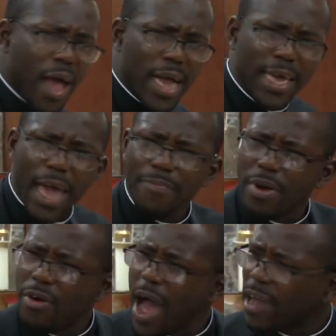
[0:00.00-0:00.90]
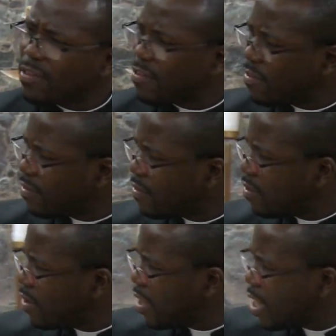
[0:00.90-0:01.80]
And the emperor asked
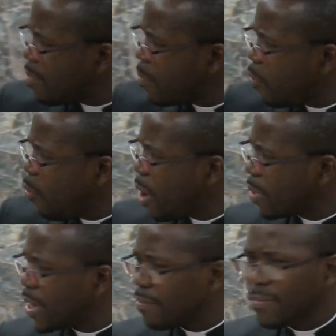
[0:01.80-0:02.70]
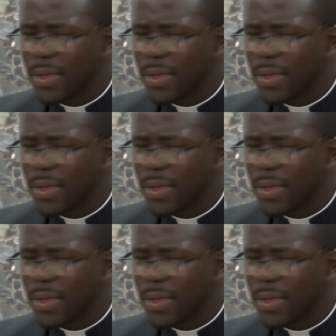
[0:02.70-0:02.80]
the people who were with them,